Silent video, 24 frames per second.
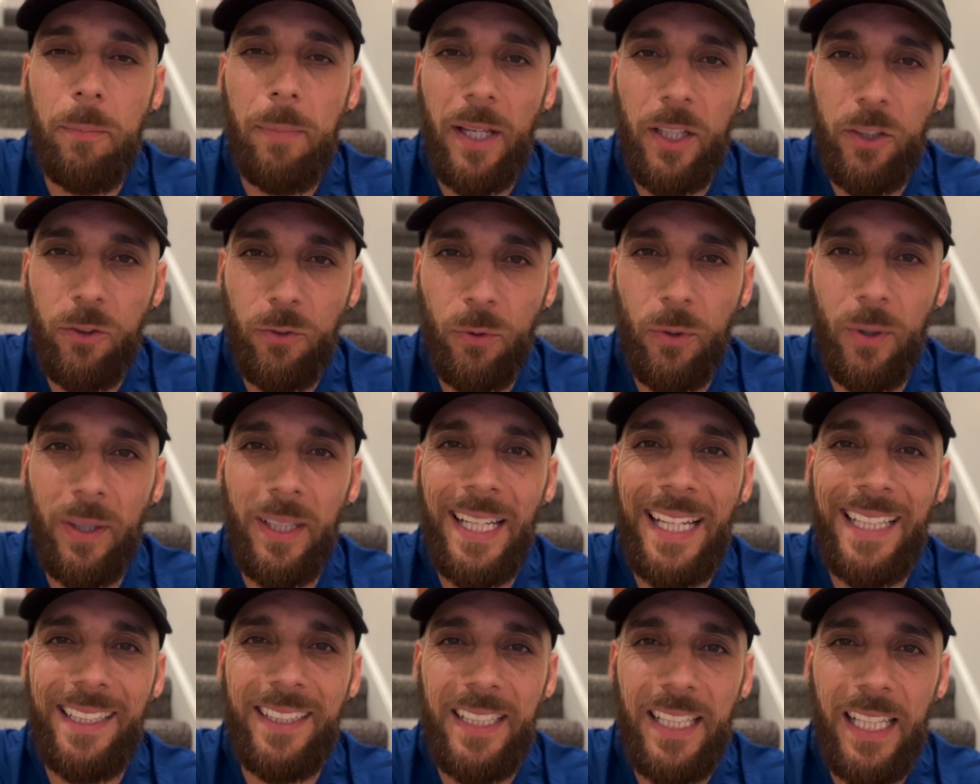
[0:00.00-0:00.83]
best friend
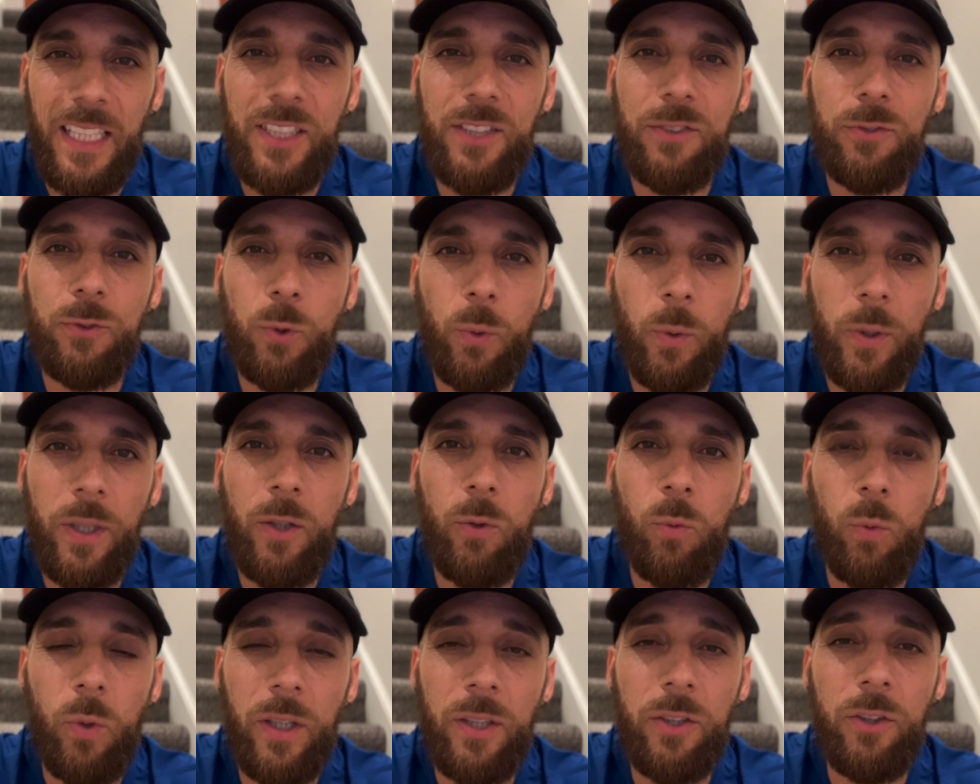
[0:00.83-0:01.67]
at the age of
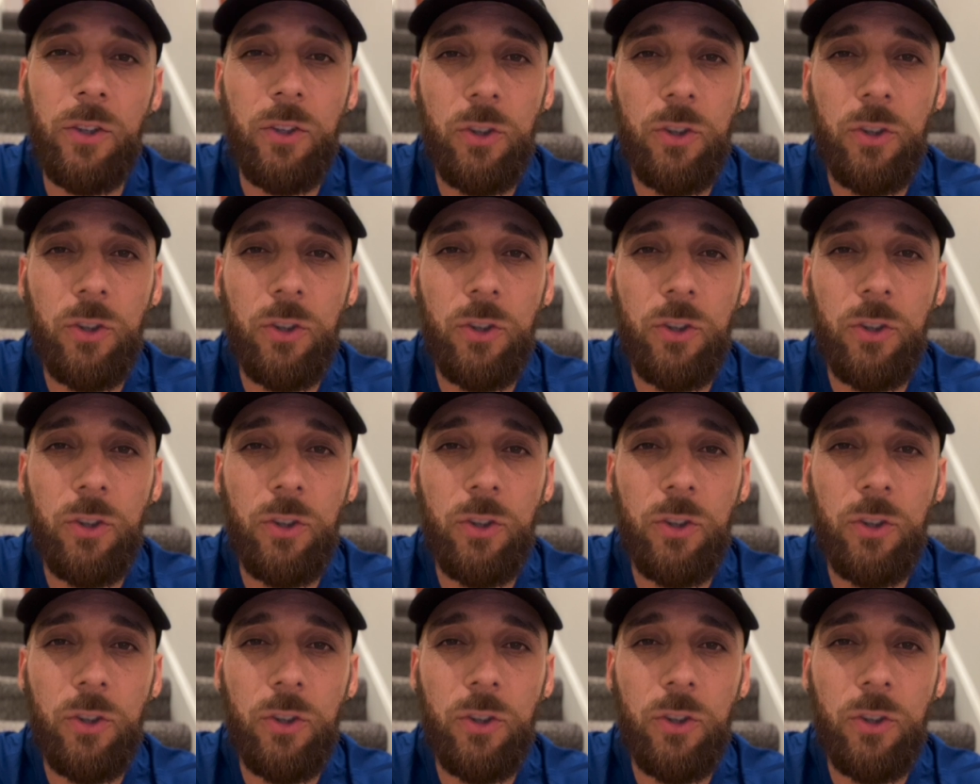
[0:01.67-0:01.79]
21